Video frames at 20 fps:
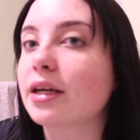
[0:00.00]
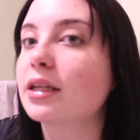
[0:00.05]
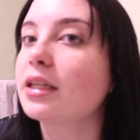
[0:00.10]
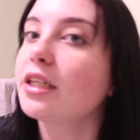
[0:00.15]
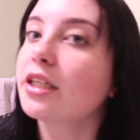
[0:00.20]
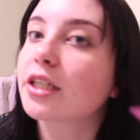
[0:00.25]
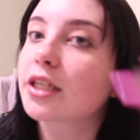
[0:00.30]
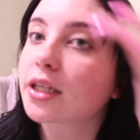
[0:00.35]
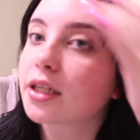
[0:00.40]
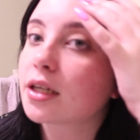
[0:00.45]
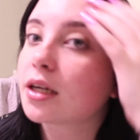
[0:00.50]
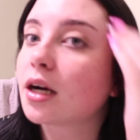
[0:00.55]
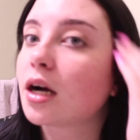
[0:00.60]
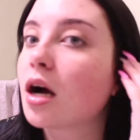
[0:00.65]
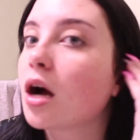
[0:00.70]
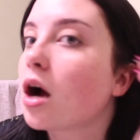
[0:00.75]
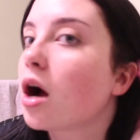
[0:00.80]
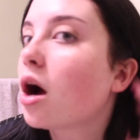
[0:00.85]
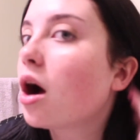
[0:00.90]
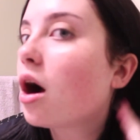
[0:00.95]
clear.
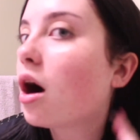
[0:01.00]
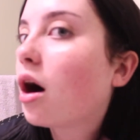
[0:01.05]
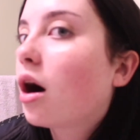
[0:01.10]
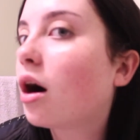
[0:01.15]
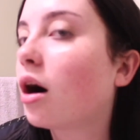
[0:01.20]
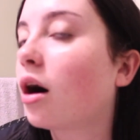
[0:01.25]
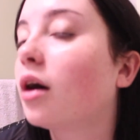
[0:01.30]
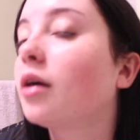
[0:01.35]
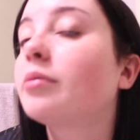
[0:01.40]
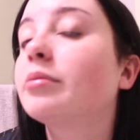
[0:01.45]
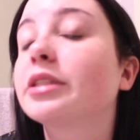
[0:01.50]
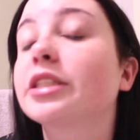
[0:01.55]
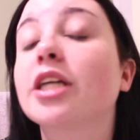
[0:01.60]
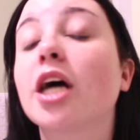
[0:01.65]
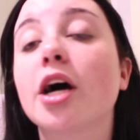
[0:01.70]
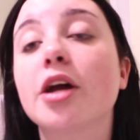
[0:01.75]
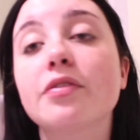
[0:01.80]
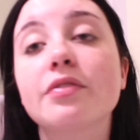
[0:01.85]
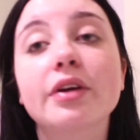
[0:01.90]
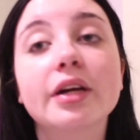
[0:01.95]
Um, it's
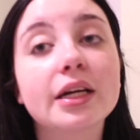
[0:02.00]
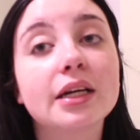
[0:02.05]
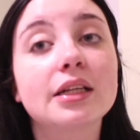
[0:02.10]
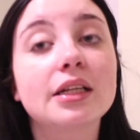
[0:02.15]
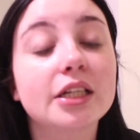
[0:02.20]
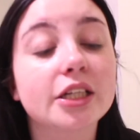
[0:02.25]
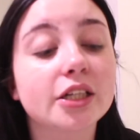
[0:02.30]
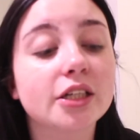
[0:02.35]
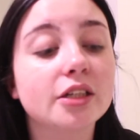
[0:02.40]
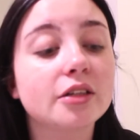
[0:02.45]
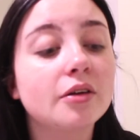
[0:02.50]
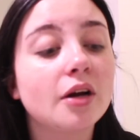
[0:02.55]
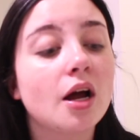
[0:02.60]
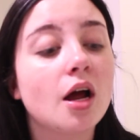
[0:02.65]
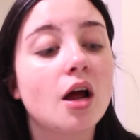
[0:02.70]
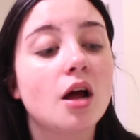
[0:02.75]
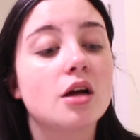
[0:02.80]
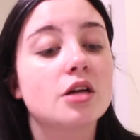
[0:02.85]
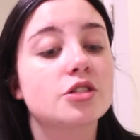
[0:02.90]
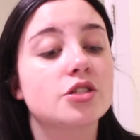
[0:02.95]
gotten very clear
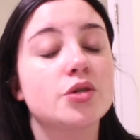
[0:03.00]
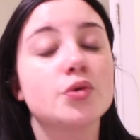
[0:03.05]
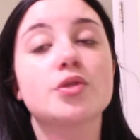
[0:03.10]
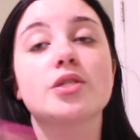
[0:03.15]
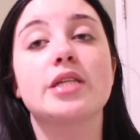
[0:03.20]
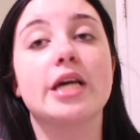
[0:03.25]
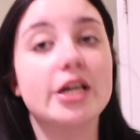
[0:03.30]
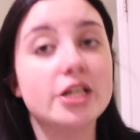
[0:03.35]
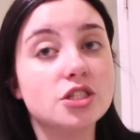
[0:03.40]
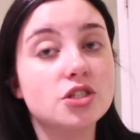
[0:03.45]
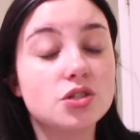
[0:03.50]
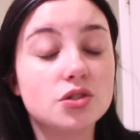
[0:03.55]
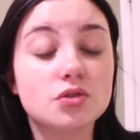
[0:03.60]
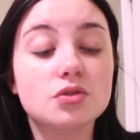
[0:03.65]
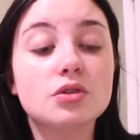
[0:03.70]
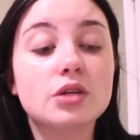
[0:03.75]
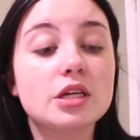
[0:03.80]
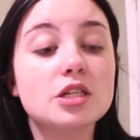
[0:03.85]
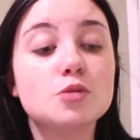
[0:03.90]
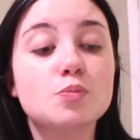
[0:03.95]
to thanks
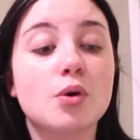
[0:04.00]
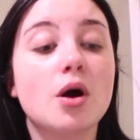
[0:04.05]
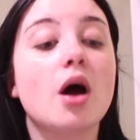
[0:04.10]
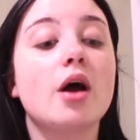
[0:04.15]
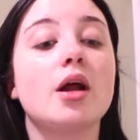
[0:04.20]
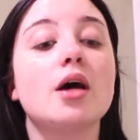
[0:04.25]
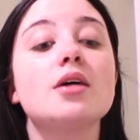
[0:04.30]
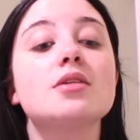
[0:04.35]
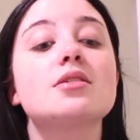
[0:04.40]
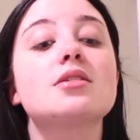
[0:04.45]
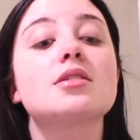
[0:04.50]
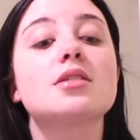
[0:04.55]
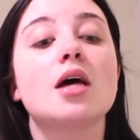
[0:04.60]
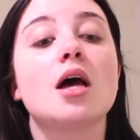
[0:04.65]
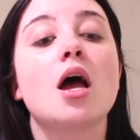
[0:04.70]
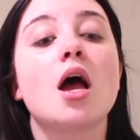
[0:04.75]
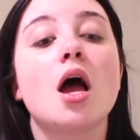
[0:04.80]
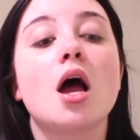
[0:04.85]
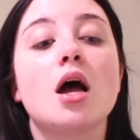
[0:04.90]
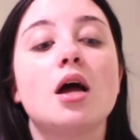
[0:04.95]
to this product.
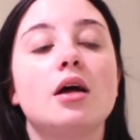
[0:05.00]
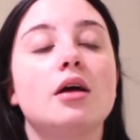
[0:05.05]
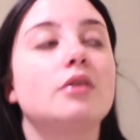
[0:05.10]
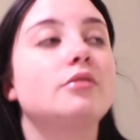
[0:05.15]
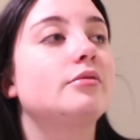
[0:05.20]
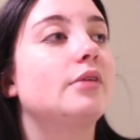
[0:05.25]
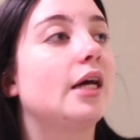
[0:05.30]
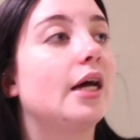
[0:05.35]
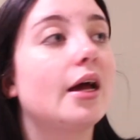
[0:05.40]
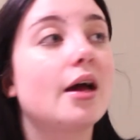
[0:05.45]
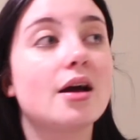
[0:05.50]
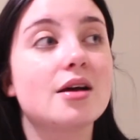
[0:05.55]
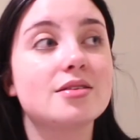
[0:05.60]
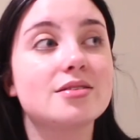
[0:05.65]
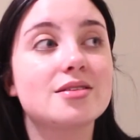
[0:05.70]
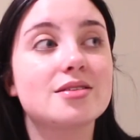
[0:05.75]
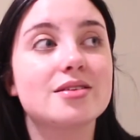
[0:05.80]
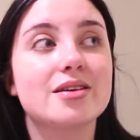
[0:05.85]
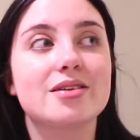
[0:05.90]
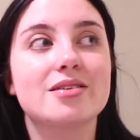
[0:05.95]

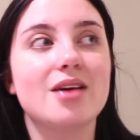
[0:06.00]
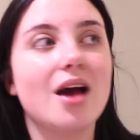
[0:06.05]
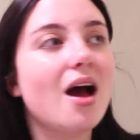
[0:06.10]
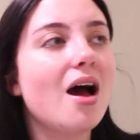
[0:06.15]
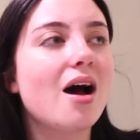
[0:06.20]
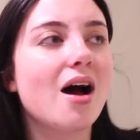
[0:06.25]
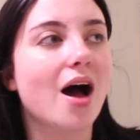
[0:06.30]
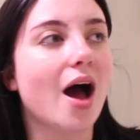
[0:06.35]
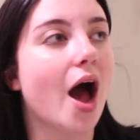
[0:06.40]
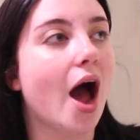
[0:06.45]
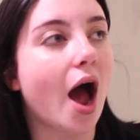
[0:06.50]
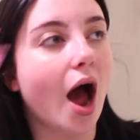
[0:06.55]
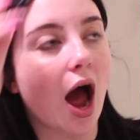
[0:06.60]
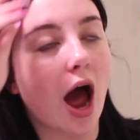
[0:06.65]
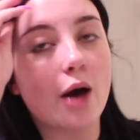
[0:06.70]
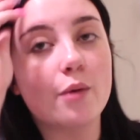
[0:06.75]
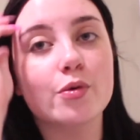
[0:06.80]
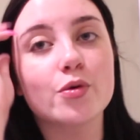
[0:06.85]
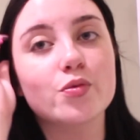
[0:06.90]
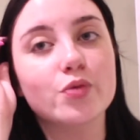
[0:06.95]
And yeah,
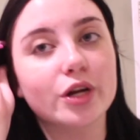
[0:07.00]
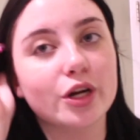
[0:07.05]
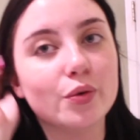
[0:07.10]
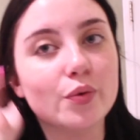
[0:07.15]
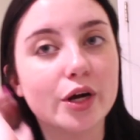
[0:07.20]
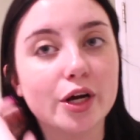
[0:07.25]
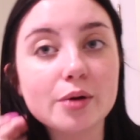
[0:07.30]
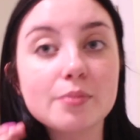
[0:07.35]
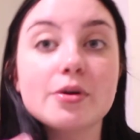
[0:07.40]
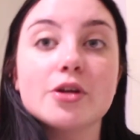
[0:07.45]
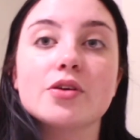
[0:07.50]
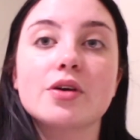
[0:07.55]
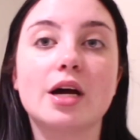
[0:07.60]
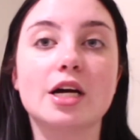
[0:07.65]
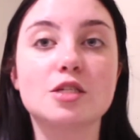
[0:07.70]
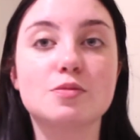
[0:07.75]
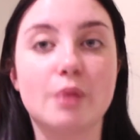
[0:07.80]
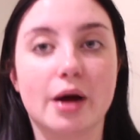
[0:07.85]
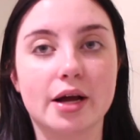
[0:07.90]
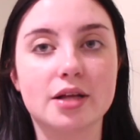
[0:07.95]
I would really recommend you
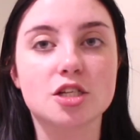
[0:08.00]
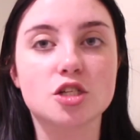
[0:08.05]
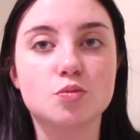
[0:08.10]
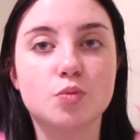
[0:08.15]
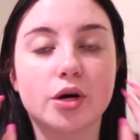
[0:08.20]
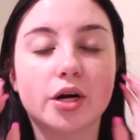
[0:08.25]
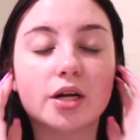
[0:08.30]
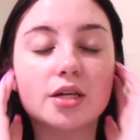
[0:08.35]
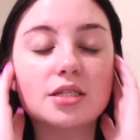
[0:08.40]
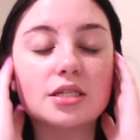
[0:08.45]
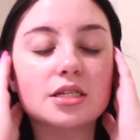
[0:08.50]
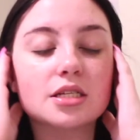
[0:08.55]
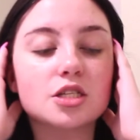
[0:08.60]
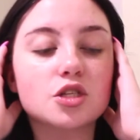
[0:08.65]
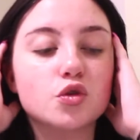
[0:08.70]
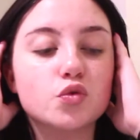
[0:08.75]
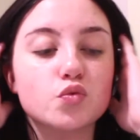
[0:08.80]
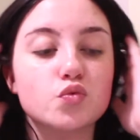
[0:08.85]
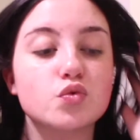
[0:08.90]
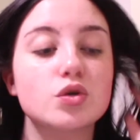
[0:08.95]
guys buying this product.
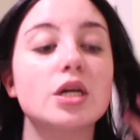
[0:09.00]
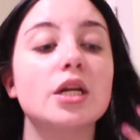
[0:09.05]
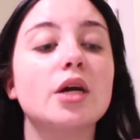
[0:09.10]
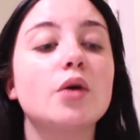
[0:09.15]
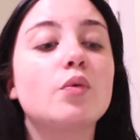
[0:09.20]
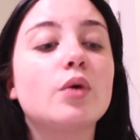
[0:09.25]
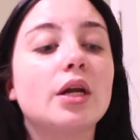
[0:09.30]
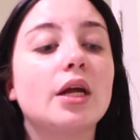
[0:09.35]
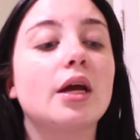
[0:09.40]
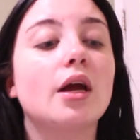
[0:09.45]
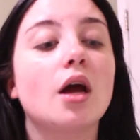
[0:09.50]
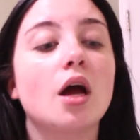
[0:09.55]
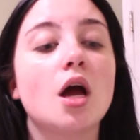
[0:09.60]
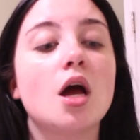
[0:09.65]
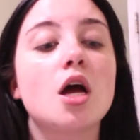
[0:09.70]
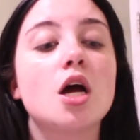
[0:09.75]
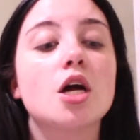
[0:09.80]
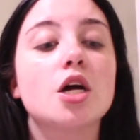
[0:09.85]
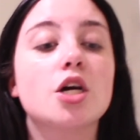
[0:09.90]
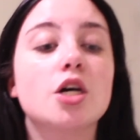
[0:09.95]
It's a really, really
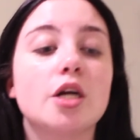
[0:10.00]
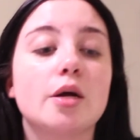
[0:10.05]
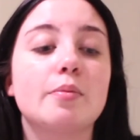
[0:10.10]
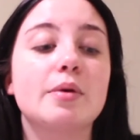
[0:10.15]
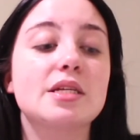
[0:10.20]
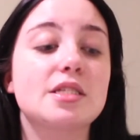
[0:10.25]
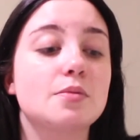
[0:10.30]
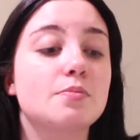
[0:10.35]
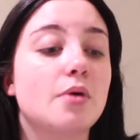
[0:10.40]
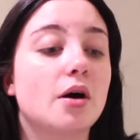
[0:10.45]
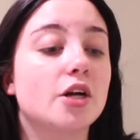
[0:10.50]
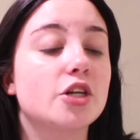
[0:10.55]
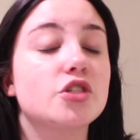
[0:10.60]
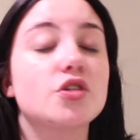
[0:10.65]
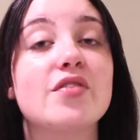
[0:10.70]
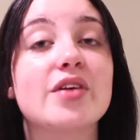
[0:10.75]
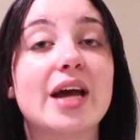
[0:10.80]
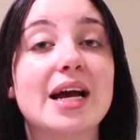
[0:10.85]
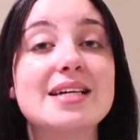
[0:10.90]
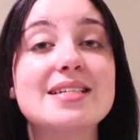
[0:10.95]
good, amazing
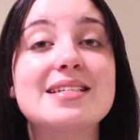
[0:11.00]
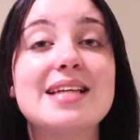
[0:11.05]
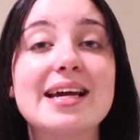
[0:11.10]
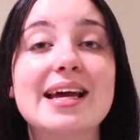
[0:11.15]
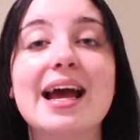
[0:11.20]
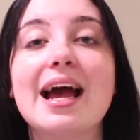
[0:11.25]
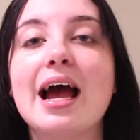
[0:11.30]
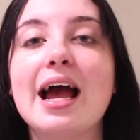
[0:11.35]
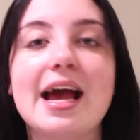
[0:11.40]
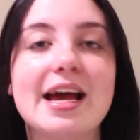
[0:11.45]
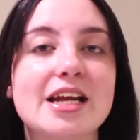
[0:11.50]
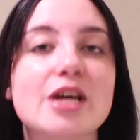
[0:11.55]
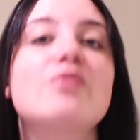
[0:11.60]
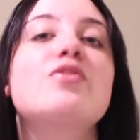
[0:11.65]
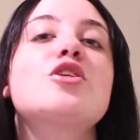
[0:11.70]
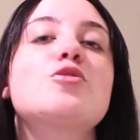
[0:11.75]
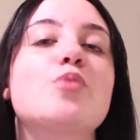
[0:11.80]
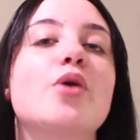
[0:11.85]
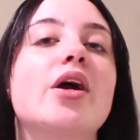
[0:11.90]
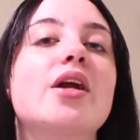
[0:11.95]
product. If you guys like any of
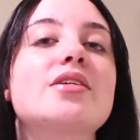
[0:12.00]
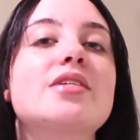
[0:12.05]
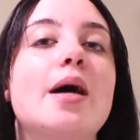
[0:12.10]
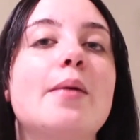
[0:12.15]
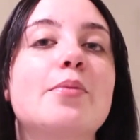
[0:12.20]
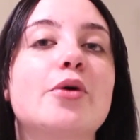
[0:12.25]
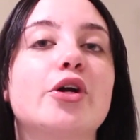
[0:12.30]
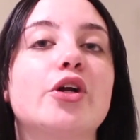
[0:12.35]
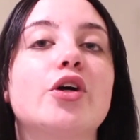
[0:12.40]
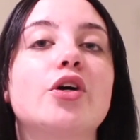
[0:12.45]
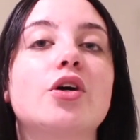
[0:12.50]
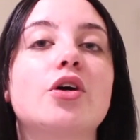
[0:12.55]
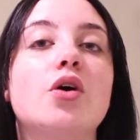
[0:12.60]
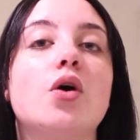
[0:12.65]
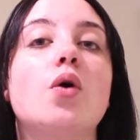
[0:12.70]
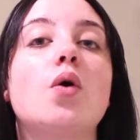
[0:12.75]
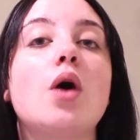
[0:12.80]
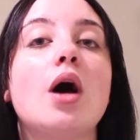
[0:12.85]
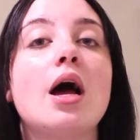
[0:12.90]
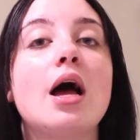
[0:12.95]
these products, I'm gonna
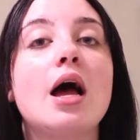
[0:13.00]
go